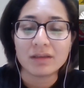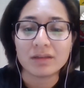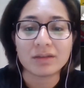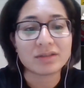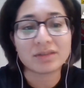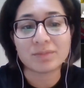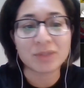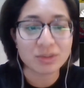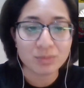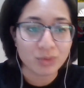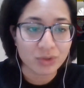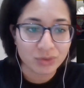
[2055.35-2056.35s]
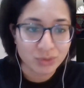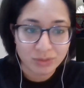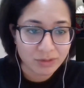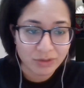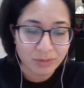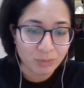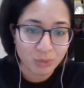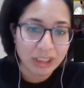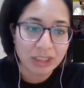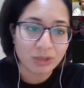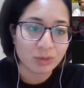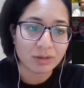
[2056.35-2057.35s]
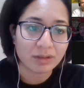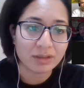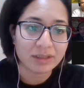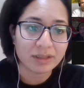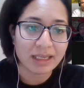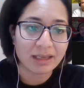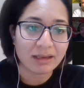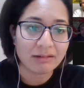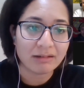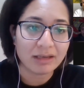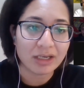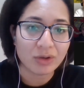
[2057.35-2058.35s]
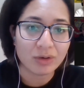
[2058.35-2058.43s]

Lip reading: there's much more to the Marine Corps than